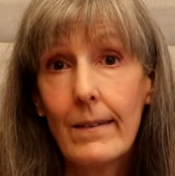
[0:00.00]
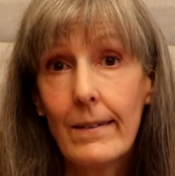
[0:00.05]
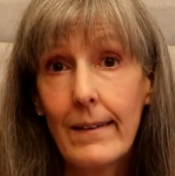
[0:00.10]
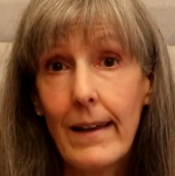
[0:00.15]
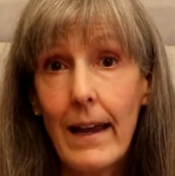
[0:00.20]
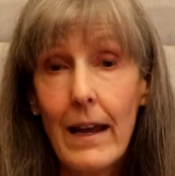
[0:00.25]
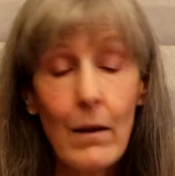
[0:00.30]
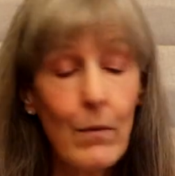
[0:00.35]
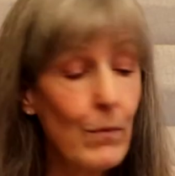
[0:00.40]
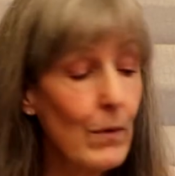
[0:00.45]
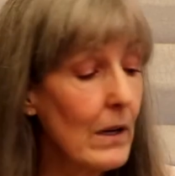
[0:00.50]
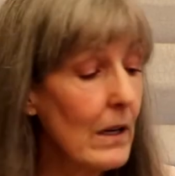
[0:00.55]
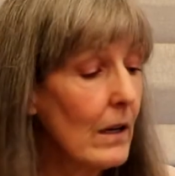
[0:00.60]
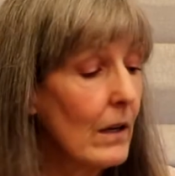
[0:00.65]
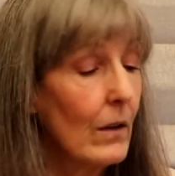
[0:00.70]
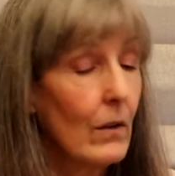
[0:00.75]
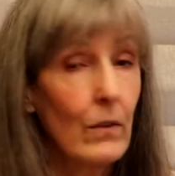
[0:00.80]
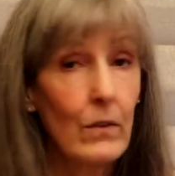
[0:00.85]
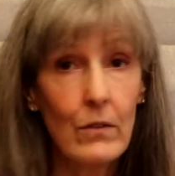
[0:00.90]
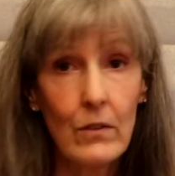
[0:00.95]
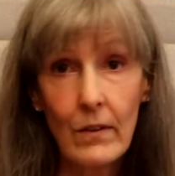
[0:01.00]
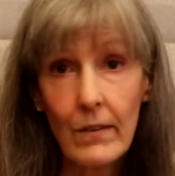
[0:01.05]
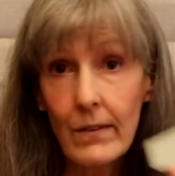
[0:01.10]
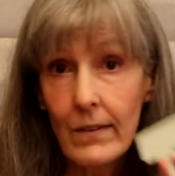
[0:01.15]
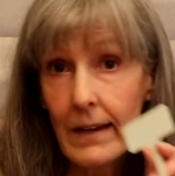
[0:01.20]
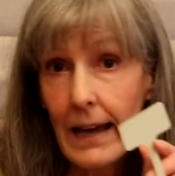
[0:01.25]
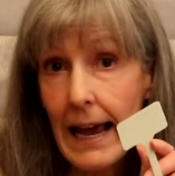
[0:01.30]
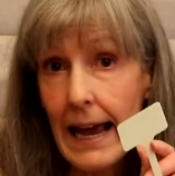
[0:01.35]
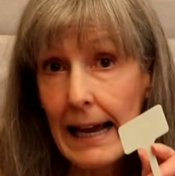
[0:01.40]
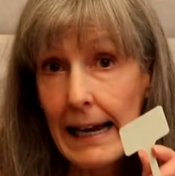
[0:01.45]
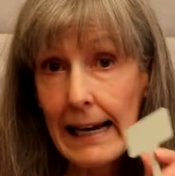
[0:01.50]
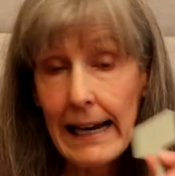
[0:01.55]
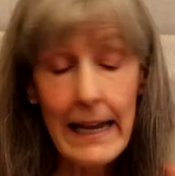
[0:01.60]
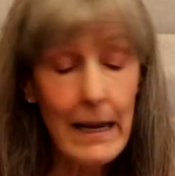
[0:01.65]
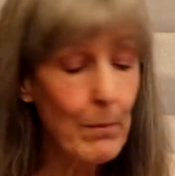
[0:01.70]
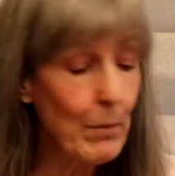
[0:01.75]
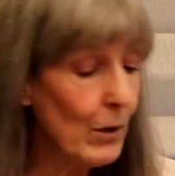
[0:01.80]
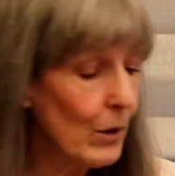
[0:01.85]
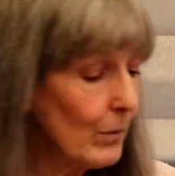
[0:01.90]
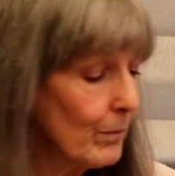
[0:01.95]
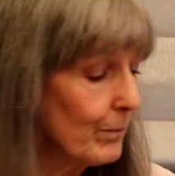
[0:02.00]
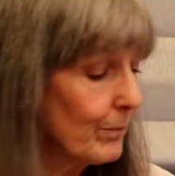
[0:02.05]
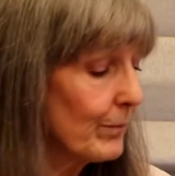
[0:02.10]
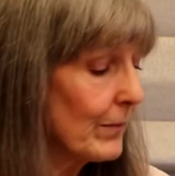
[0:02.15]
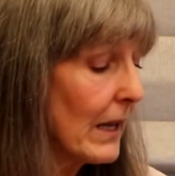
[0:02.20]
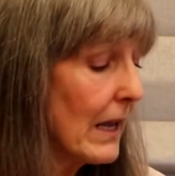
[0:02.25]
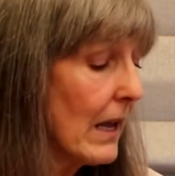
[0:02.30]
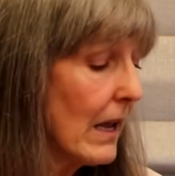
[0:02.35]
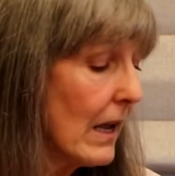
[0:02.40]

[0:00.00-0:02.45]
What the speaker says: safe is just to add a label.